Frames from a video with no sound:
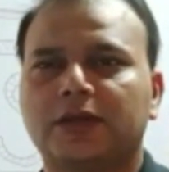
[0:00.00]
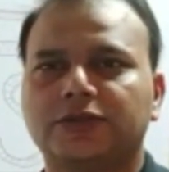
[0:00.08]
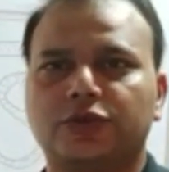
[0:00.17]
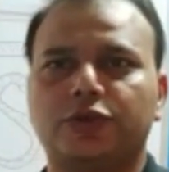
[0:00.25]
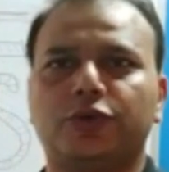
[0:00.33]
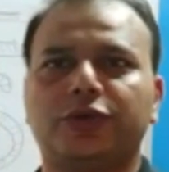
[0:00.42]

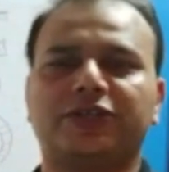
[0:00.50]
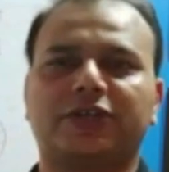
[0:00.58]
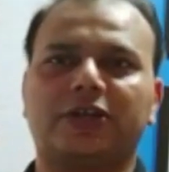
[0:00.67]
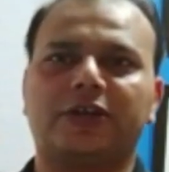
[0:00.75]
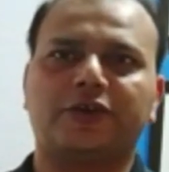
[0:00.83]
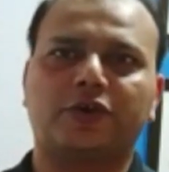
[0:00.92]
So you
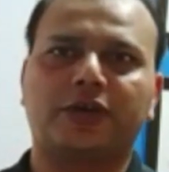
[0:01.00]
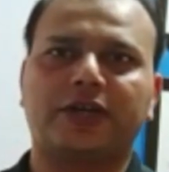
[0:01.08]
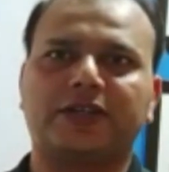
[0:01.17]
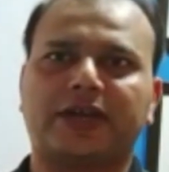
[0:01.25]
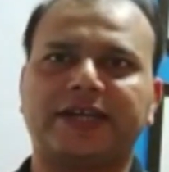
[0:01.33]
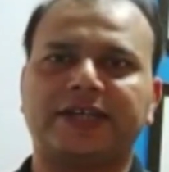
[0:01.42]
internally rotate
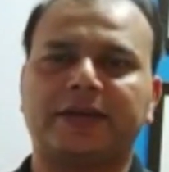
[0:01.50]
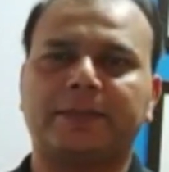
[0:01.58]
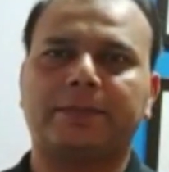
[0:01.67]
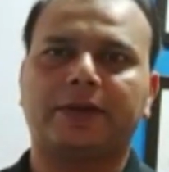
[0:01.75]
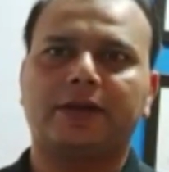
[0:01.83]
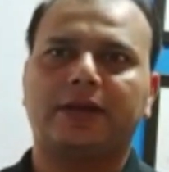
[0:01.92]
the right hip
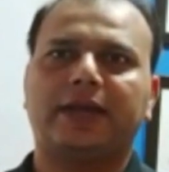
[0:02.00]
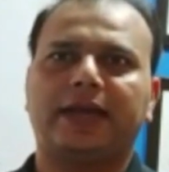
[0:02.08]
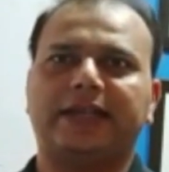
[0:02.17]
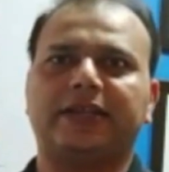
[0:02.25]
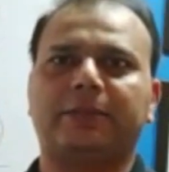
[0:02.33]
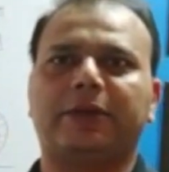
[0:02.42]

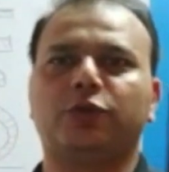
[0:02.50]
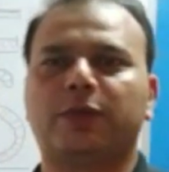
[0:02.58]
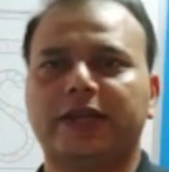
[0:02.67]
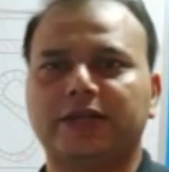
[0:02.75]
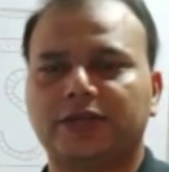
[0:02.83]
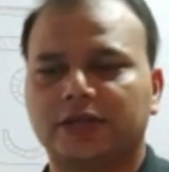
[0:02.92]
and then
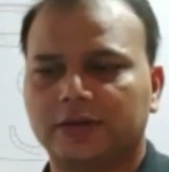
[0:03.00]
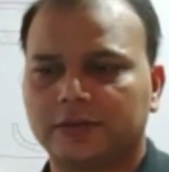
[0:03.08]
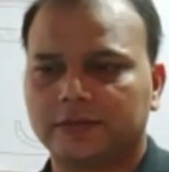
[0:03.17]
manipulate.